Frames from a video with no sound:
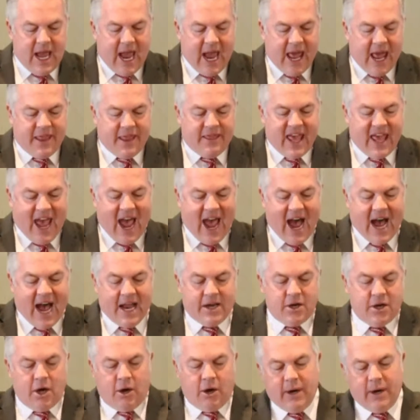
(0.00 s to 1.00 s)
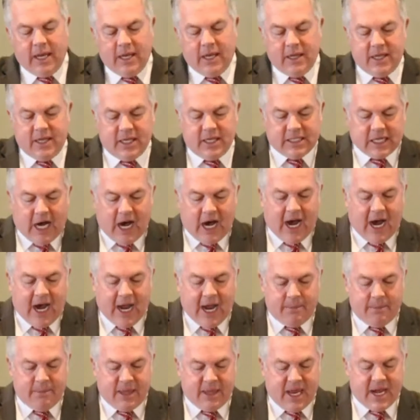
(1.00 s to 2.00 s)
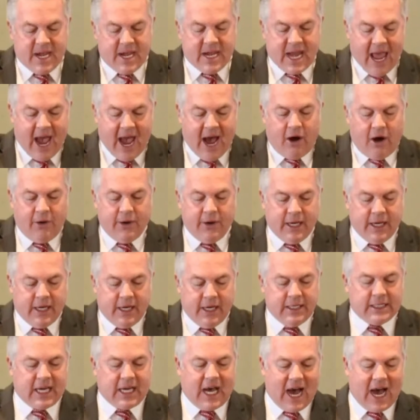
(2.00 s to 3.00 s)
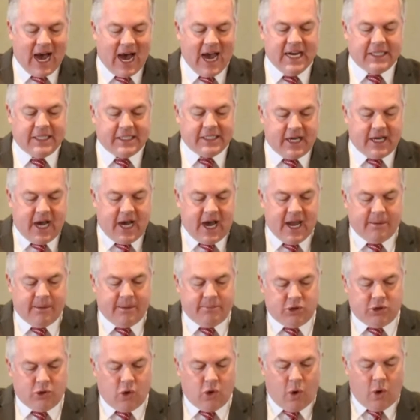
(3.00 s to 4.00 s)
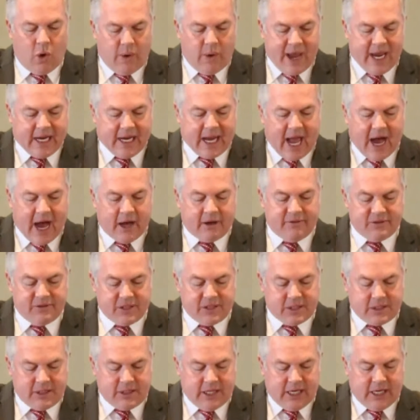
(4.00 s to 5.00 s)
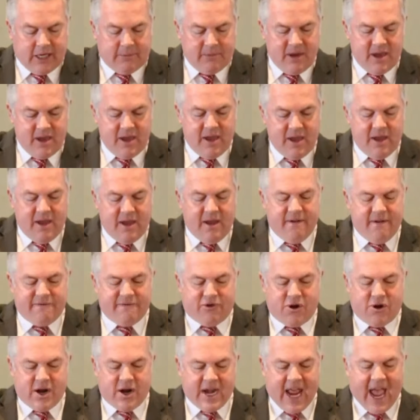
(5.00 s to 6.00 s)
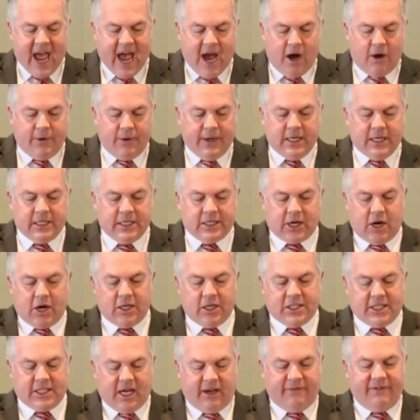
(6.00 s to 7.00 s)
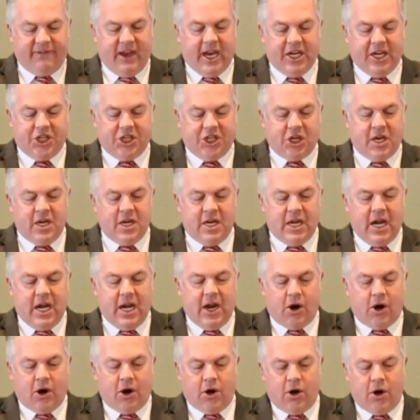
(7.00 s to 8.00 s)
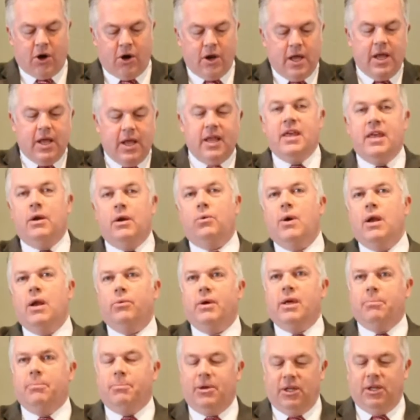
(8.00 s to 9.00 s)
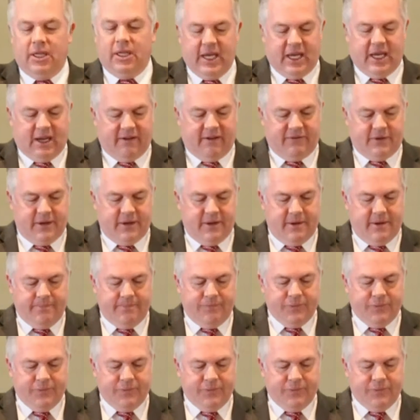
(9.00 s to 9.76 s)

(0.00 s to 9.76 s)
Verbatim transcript: and that, knowing the time, that now it is high time to awake out of sleep, for now is our salvation nearer than when we believed.